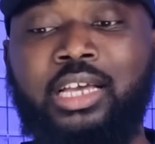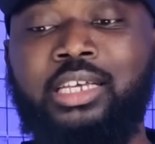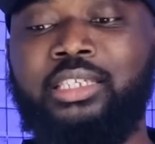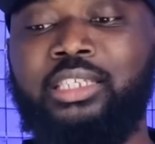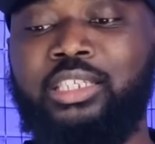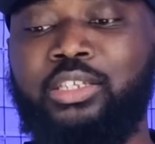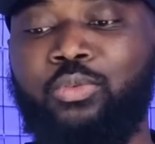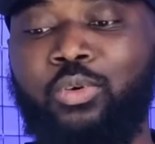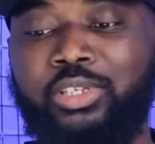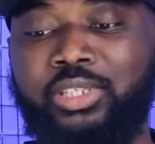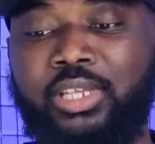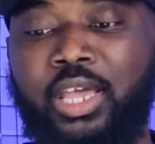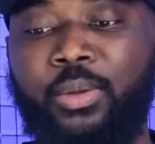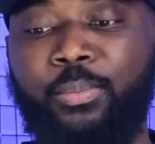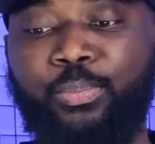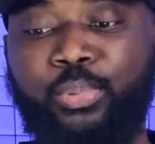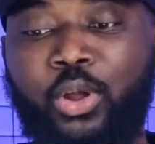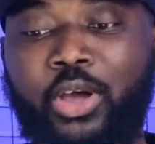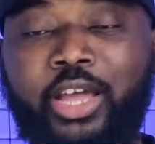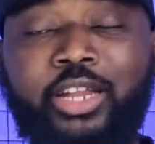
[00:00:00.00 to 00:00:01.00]
she was
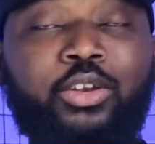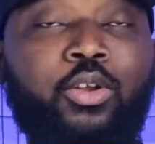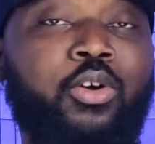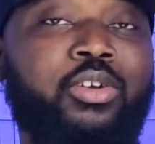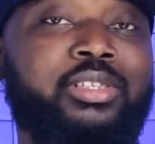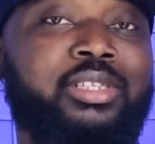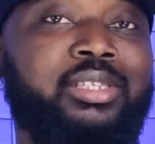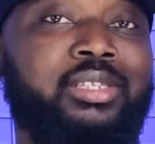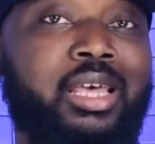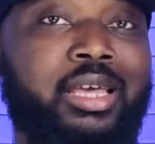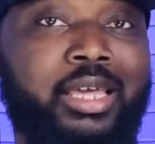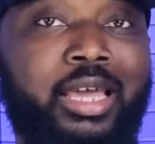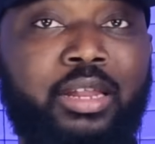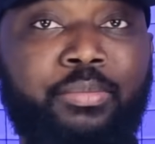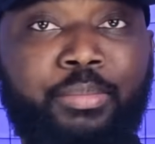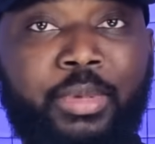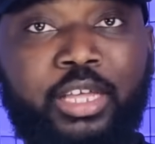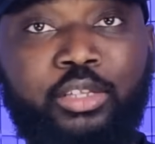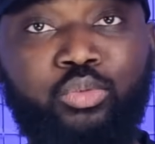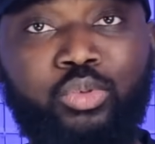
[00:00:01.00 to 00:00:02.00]
employed on
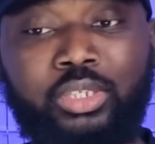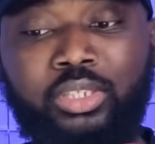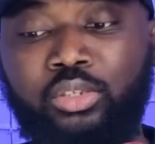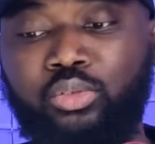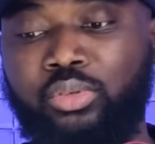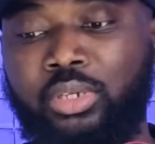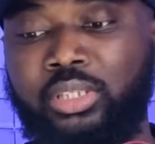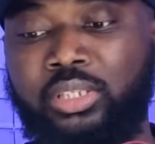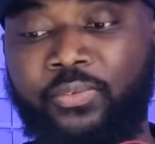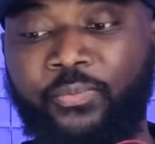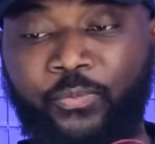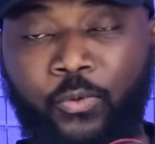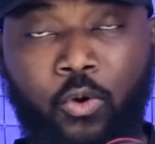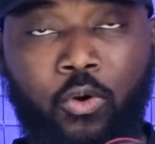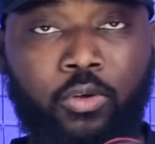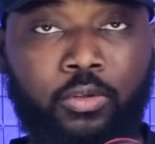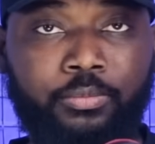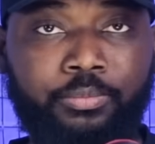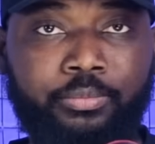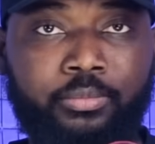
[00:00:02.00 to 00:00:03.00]
2nd May
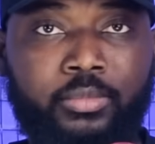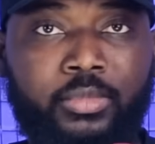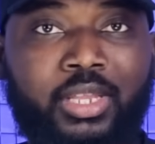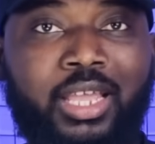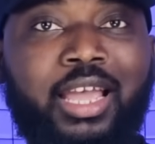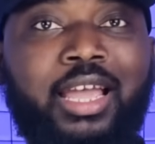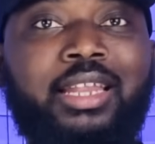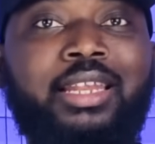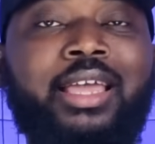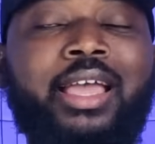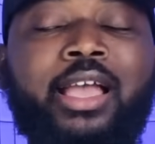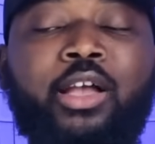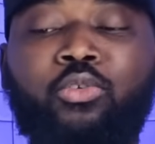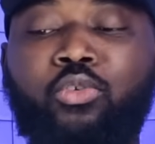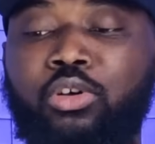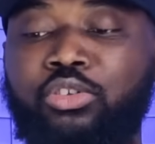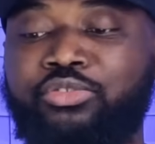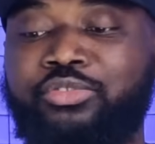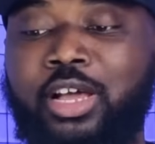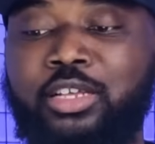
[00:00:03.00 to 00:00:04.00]
2024, and her
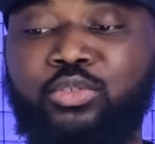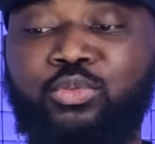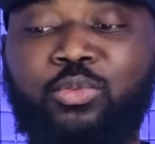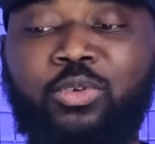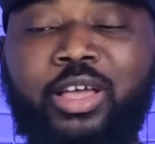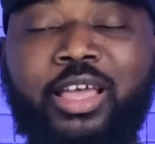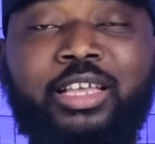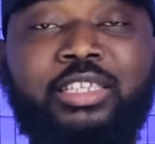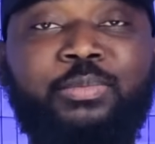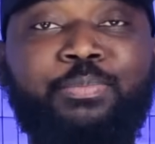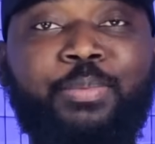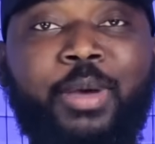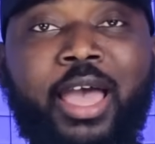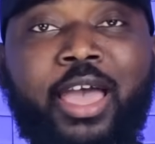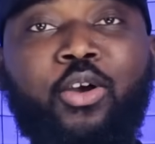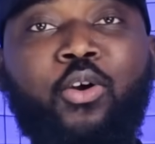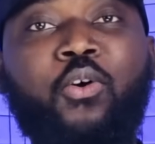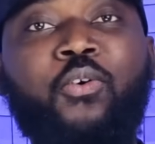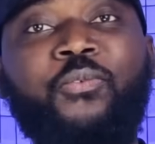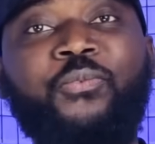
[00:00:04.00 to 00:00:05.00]
contract will
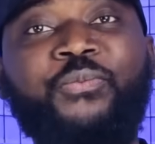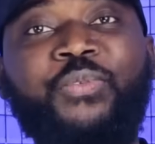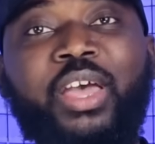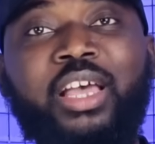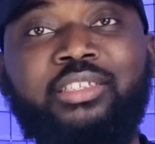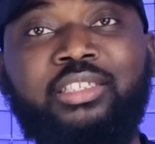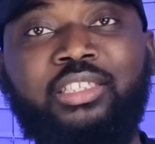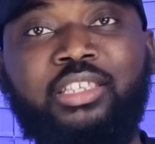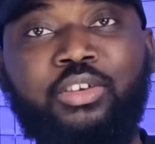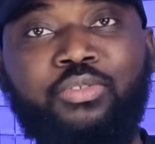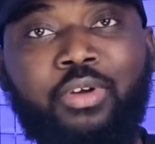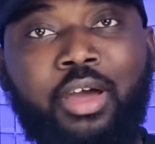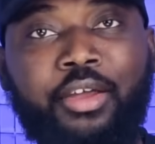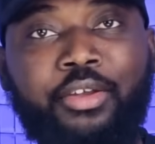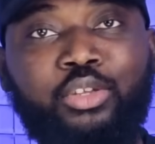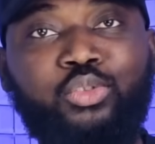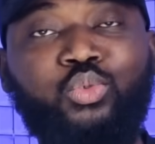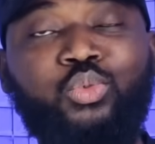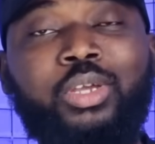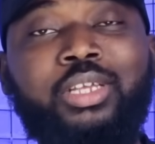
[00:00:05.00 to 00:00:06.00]
expire on 1st
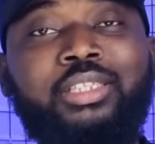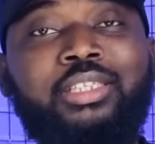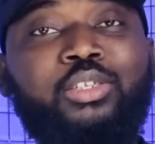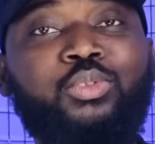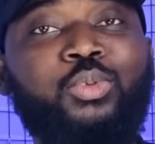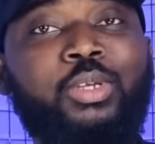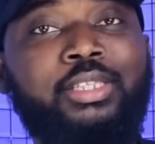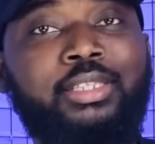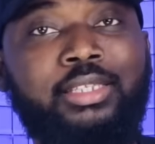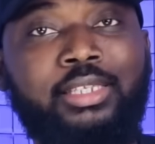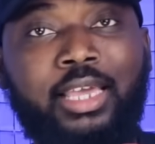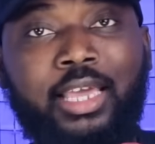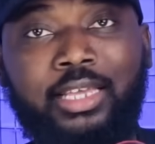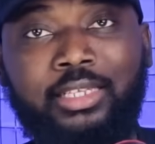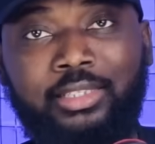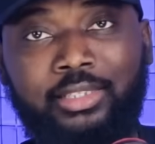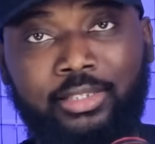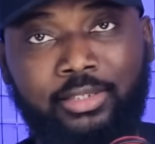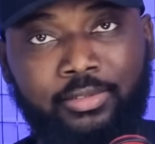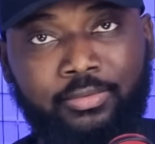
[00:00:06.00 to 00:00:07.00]
January
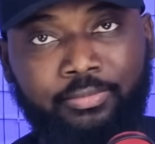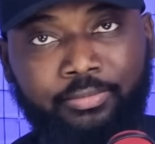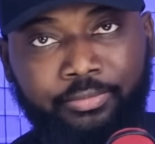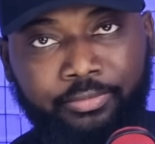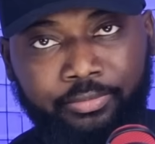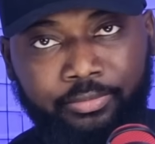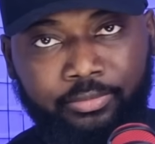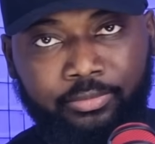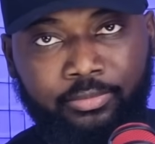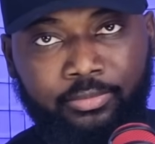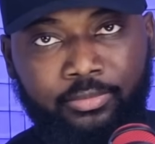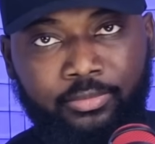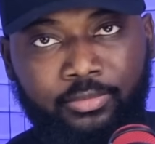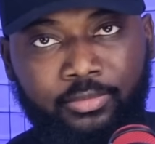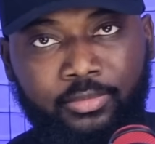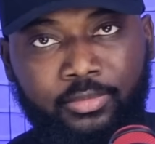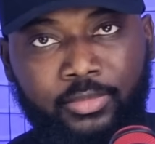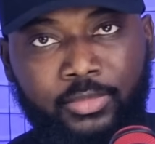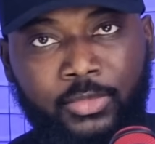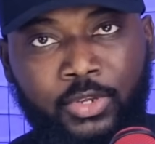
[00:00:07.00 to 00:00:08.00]
2028.
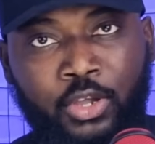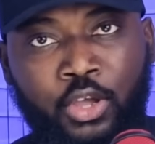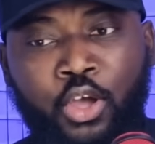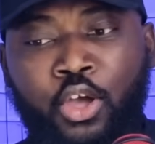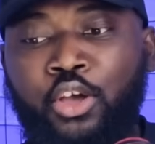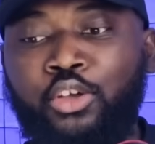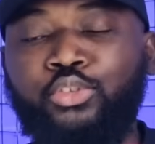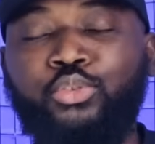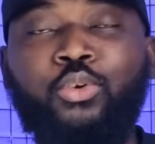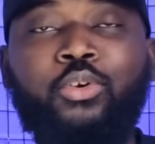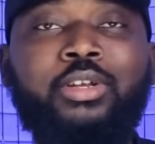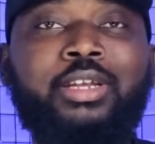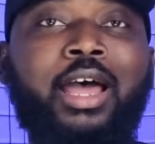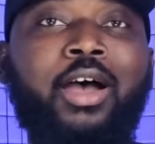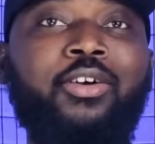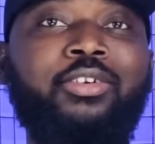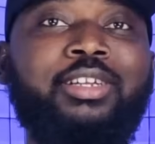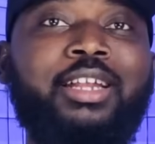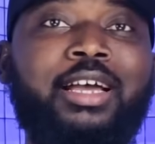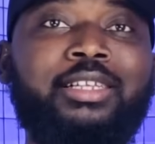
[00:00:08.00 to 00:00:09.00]
So
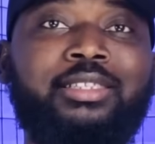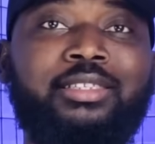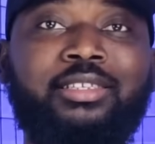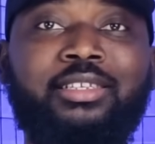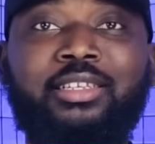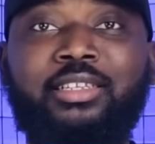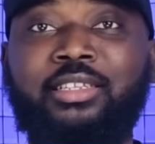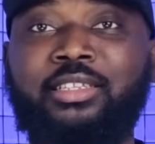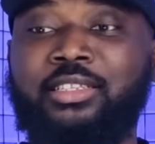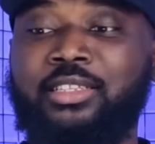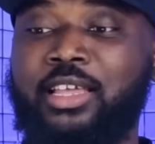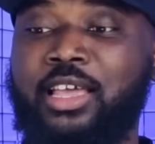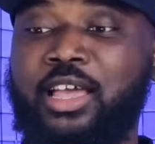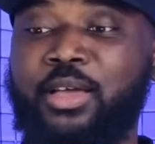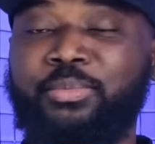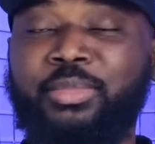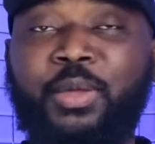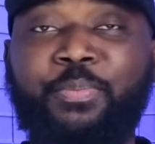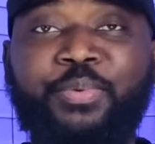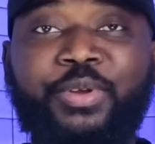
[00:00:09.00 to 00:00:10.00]
now that
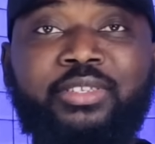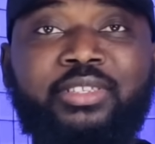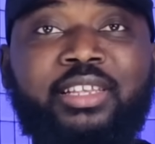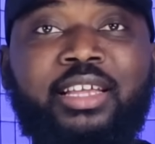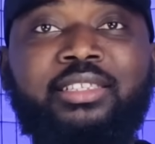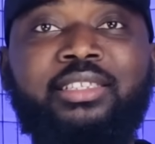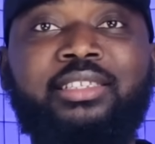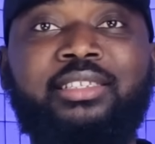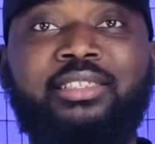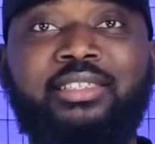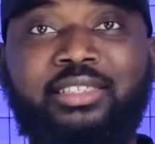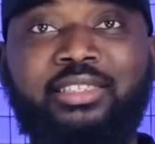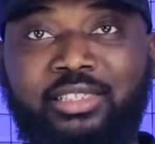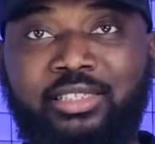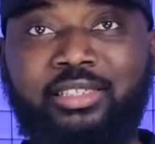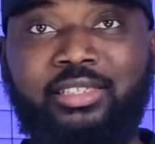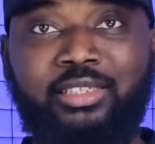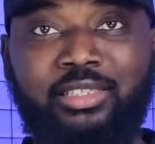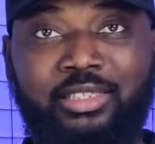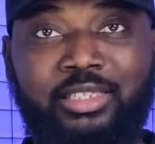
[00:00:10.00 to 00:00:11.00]
the president
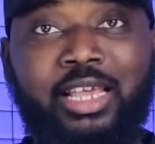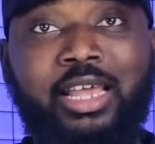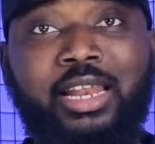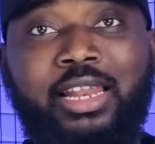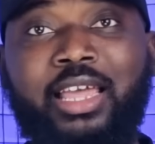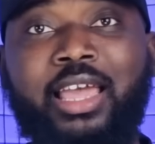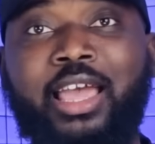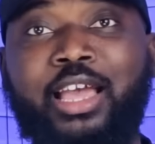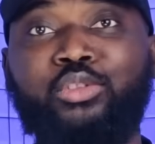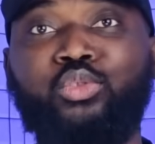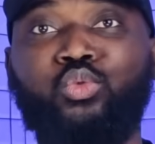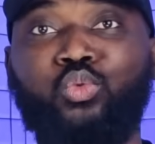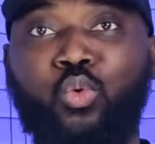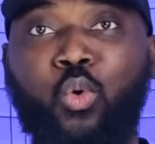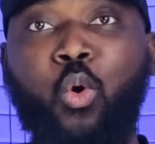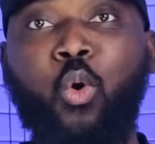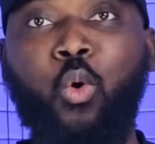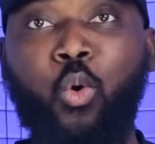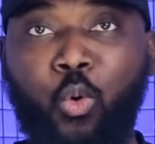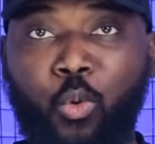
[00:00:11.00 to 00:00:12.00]
is telling her to
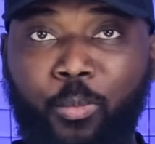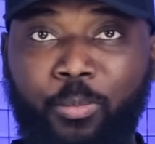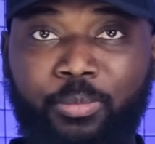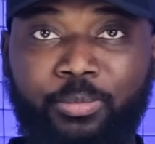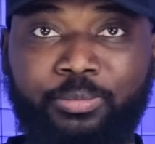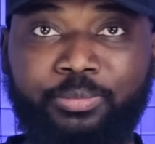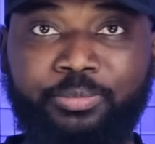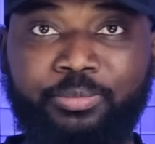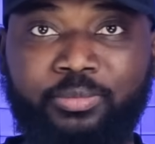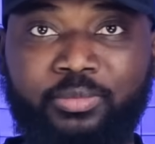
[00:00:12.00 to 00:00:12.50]
go home,